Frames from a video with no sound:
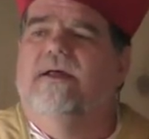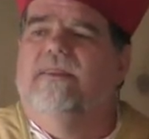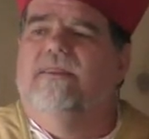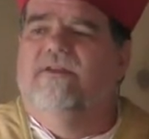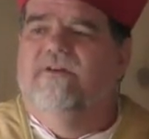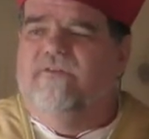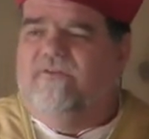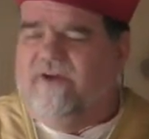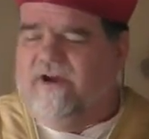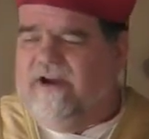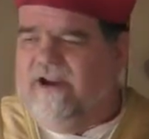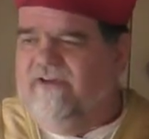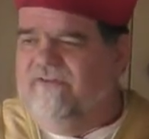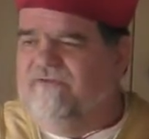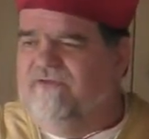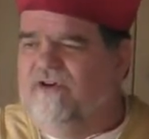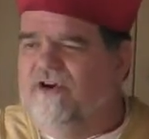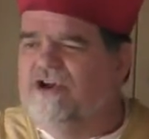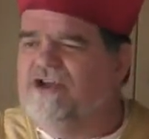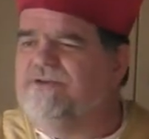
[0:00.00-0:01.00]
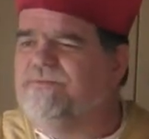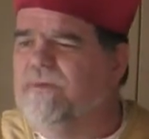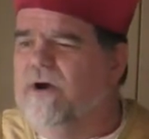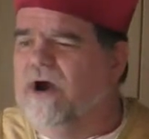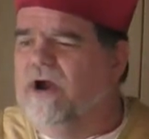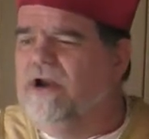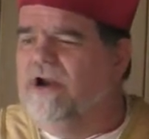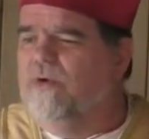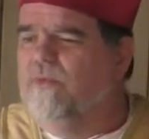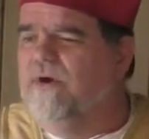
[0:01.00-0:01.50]
The very first
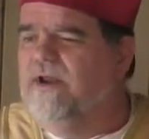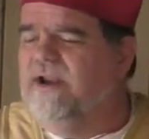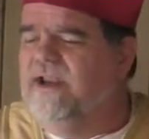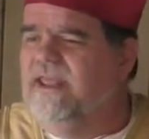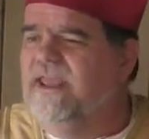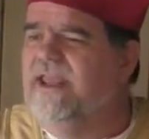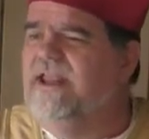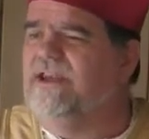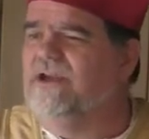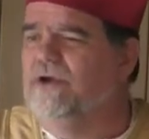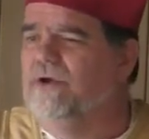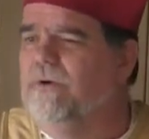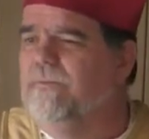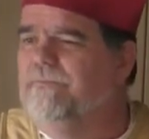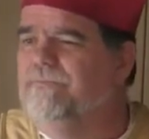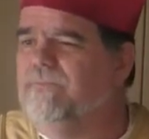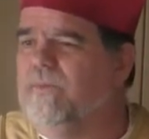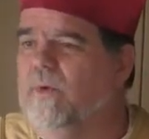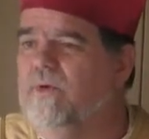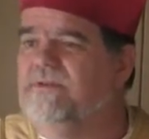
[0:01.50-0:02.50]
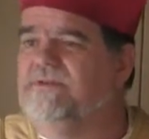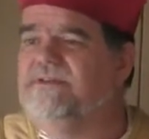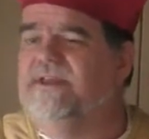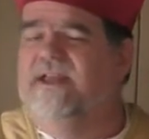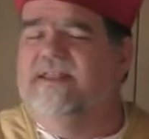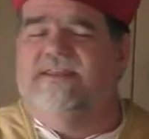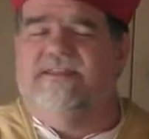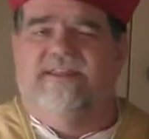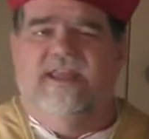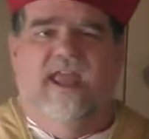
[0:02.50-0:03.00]
martyr, what did he do? When
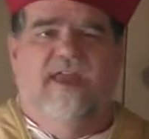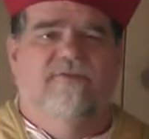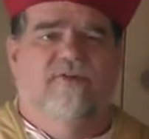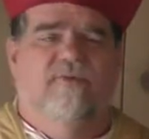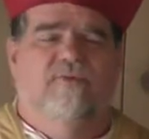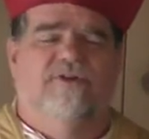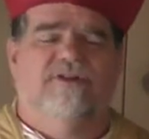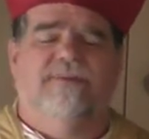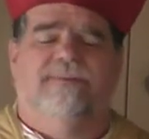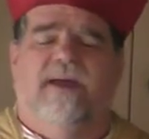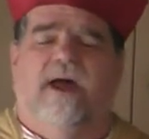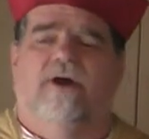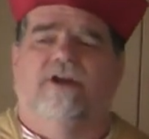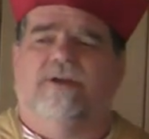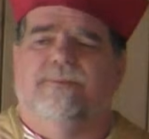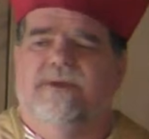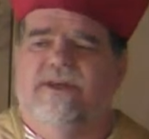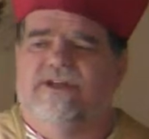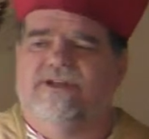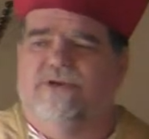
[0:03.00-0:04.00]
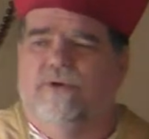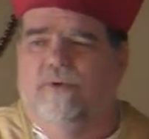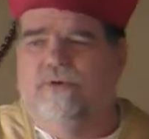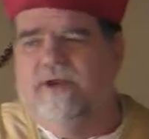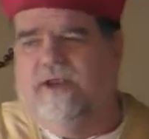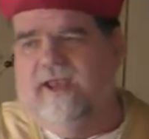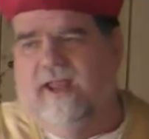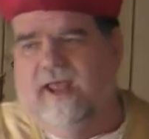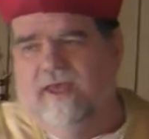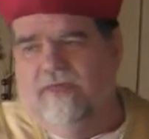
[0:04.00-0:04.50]
St. Stephen was about to be
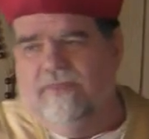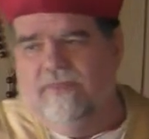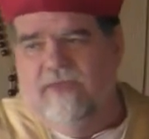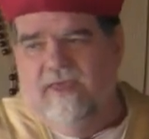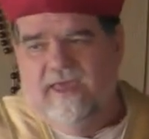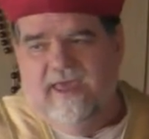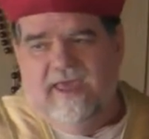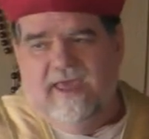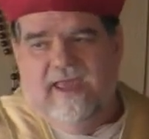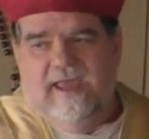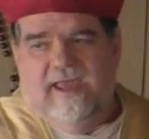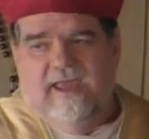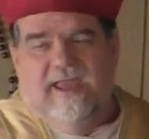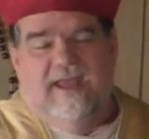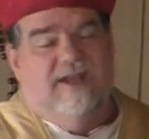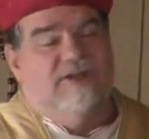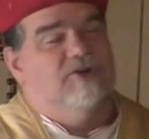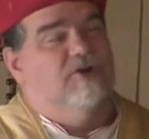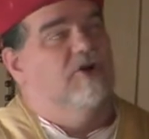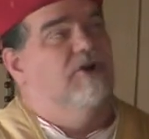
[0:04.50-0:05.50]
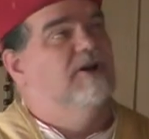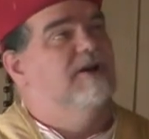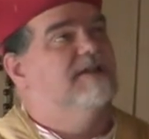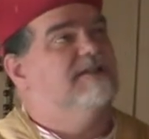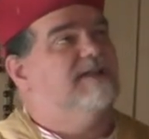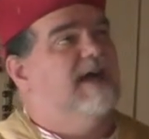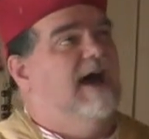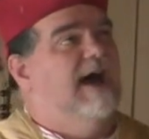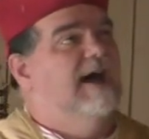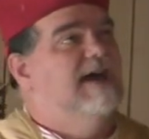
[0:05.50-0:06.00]
stoned to death, he turned
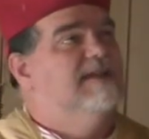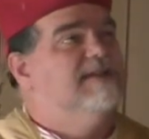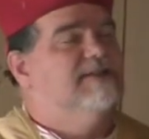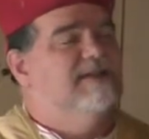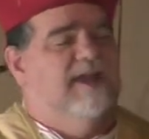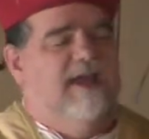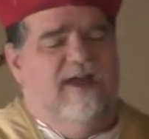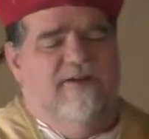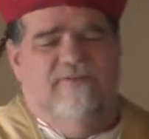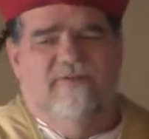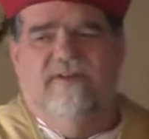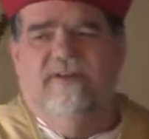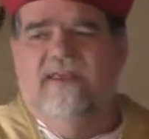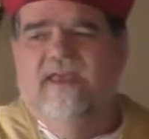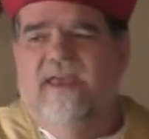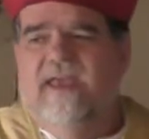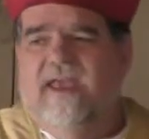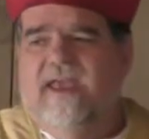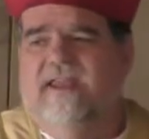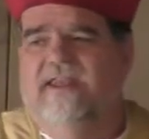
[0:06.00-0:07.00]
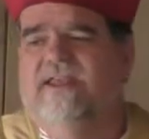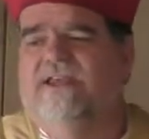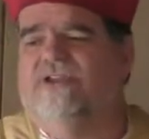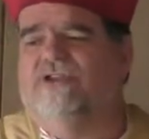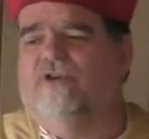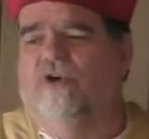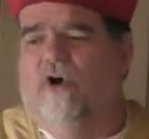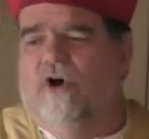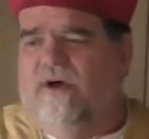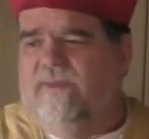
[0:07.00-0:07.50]
his eyes to heaven, and he
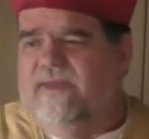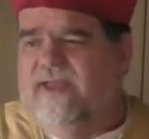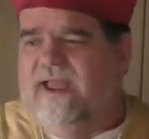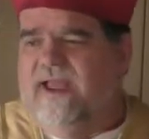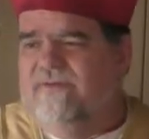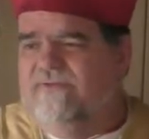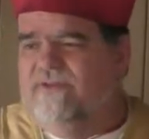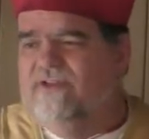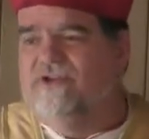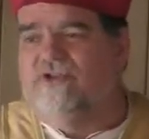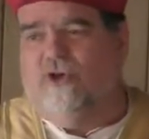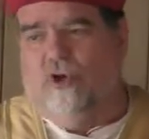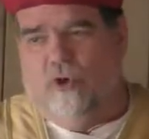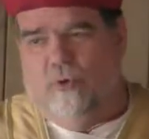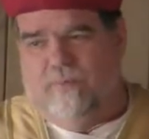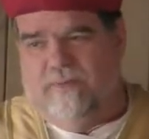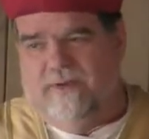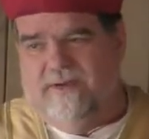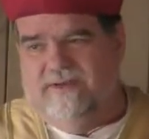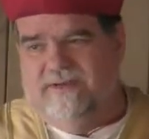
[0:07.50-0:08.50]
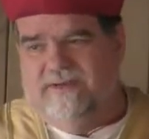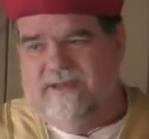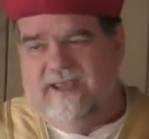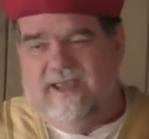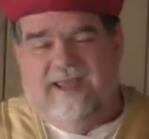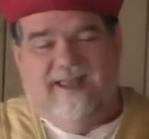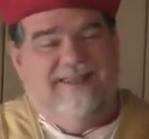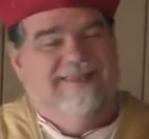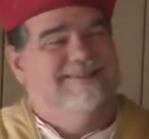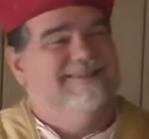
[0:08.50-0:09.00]
saw the heavens opened,
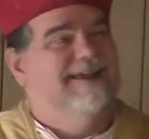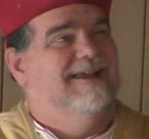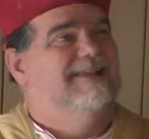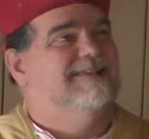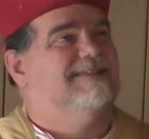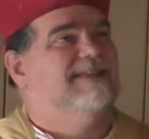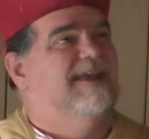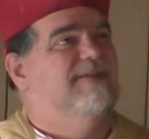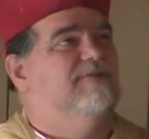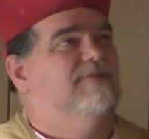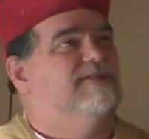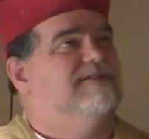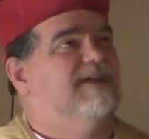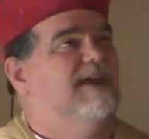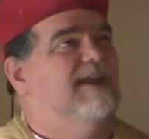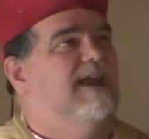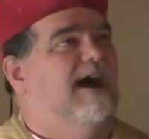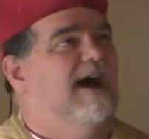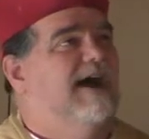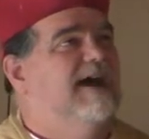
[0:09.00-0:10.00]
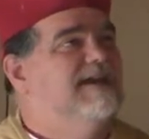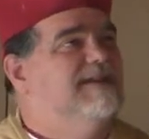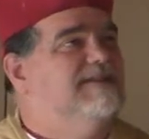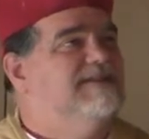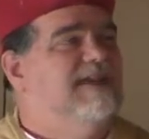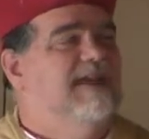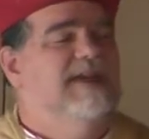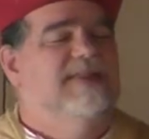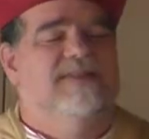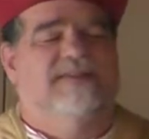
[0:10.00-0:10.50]
and St. Stephen said, I
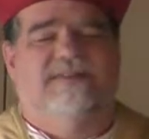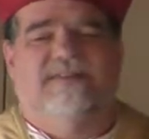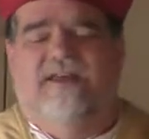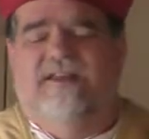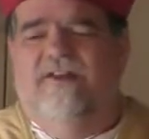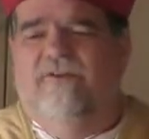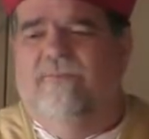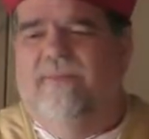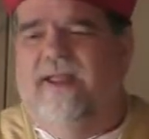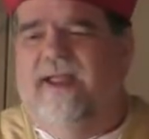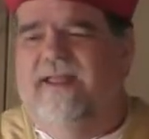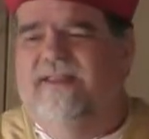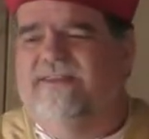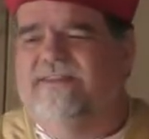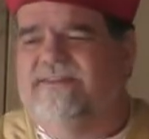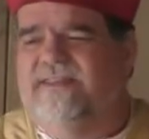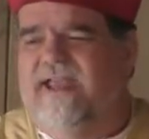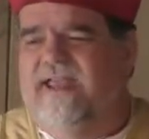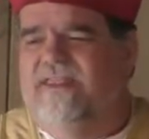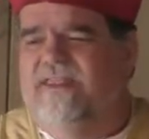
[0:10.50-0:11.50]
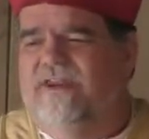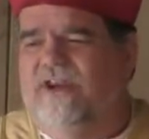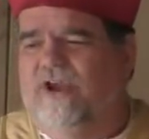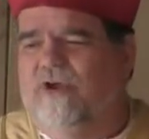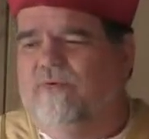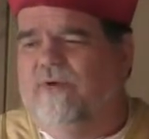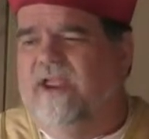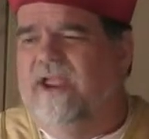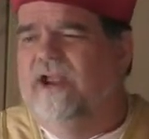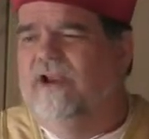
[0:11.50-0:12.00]
see the Son of Man standing in
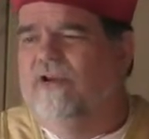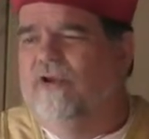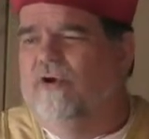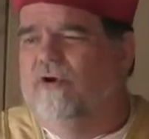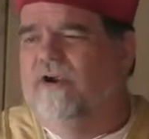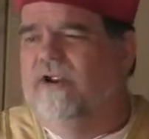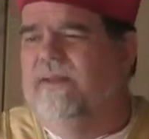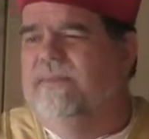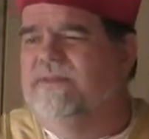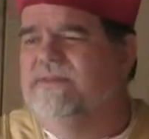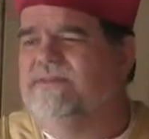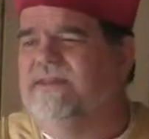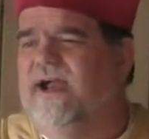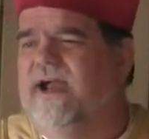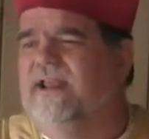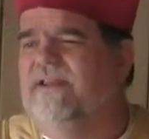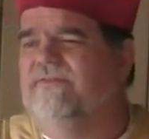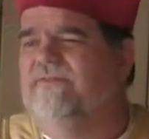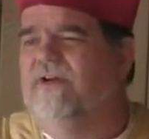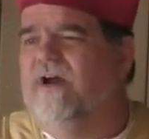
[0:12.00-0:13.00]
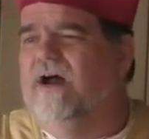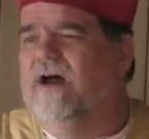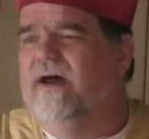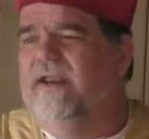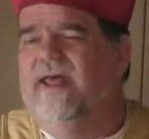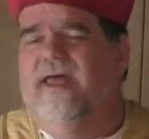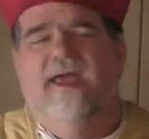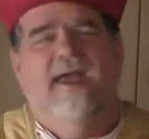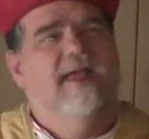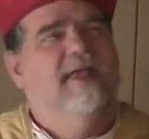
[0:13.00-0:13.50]
great glory on the side of
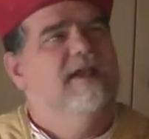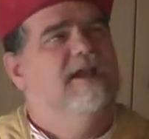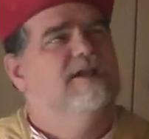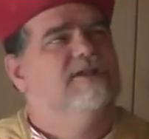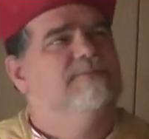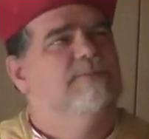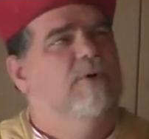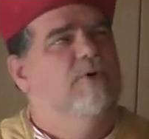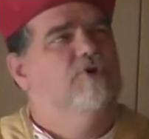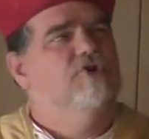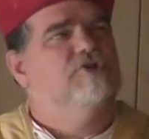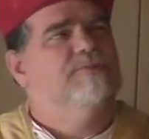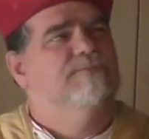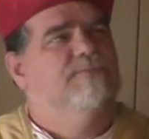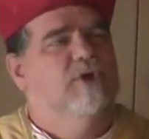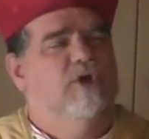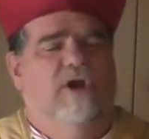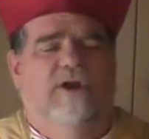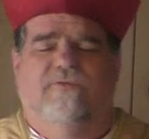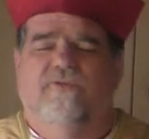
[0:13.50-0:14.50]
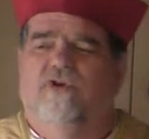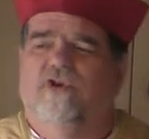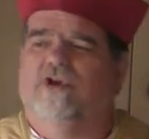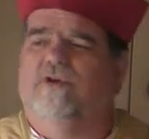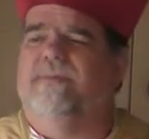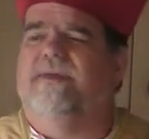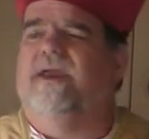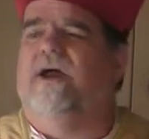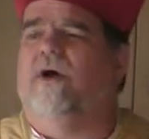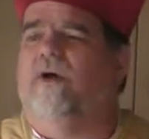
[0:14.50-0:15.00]
God, and it is most beautiful
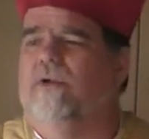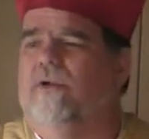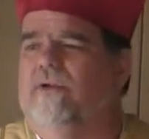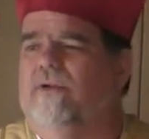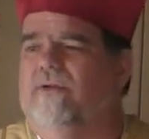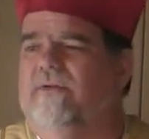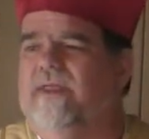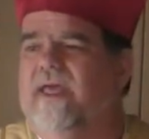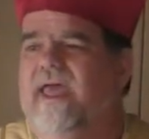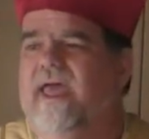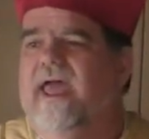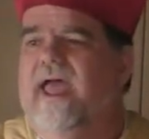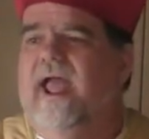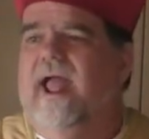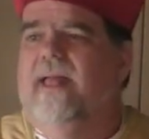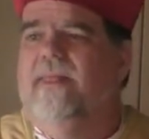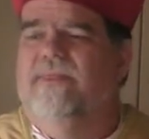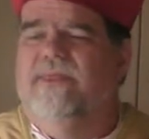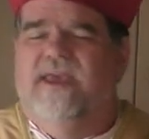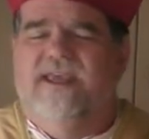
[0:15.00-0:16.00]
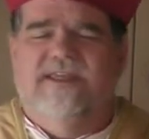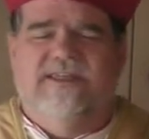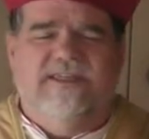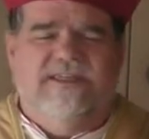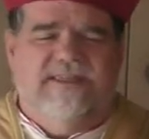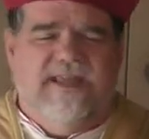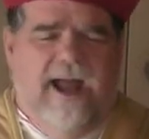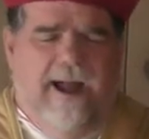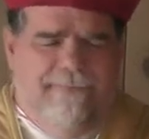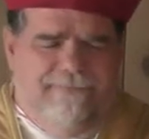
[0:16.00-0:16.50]
to behold. And they
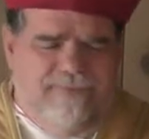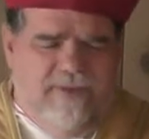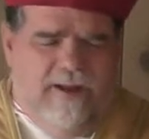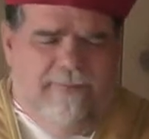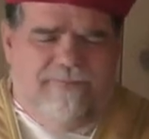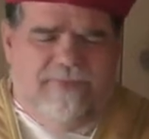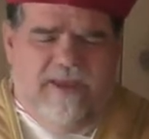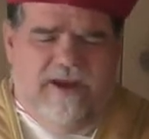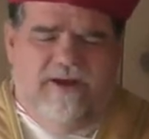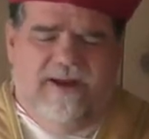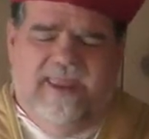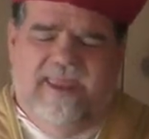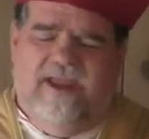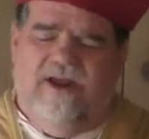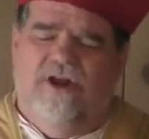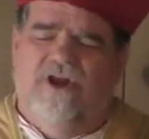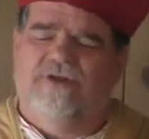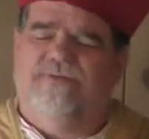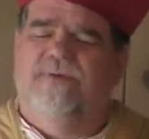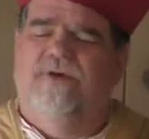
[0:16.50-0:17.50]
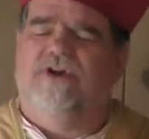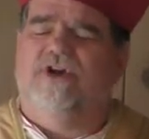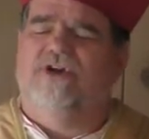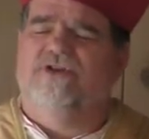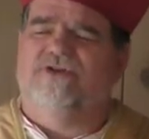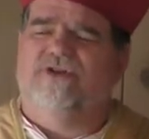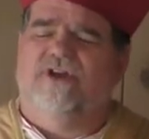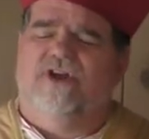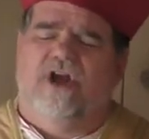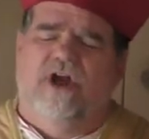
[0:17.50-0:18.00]
stopped up their ears
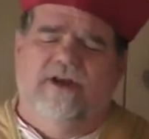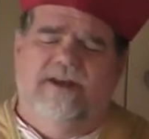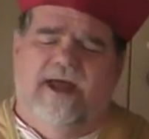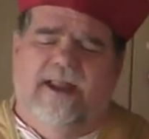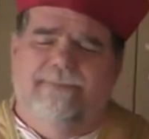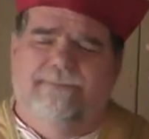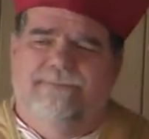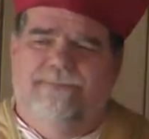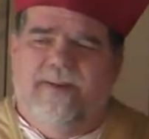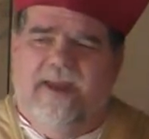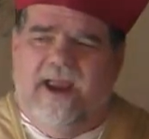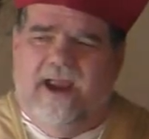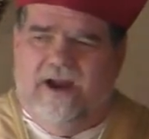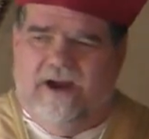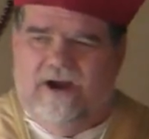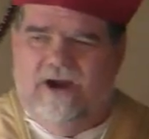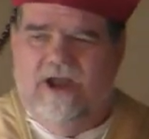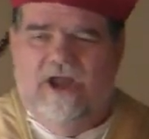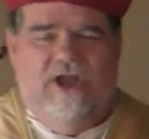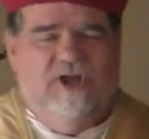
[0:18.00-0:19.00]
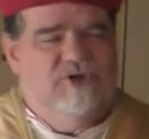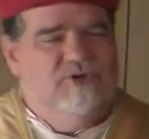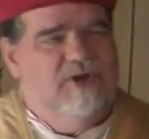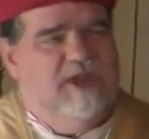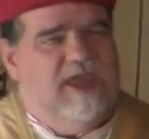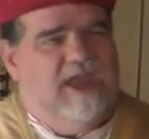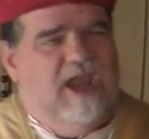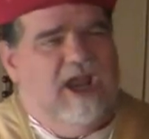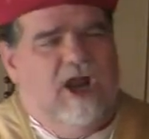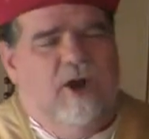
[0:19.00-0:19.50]
because they could not bear to
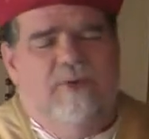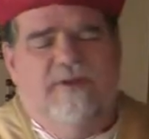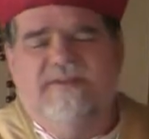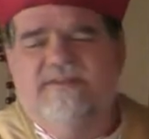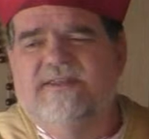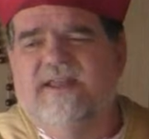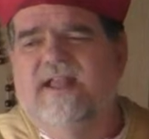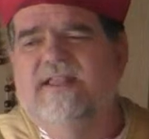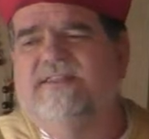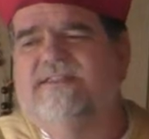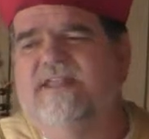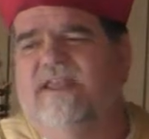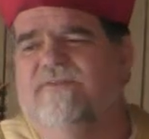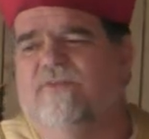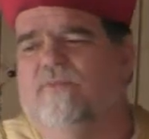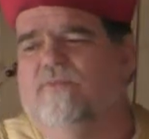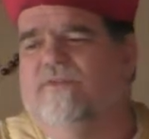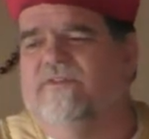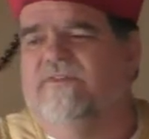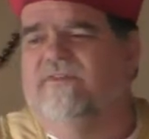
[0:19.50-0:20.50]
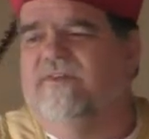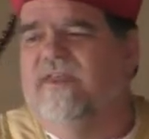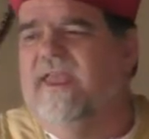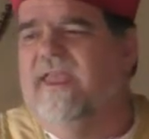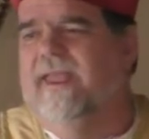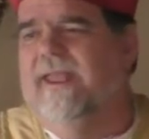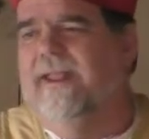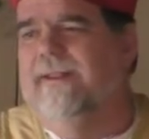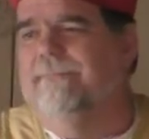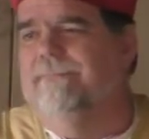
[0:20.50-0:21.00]
hear what St. Stephen was
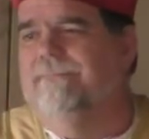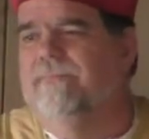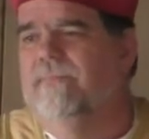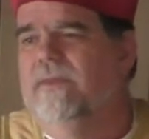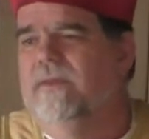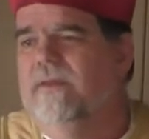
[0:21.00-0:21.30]
saying.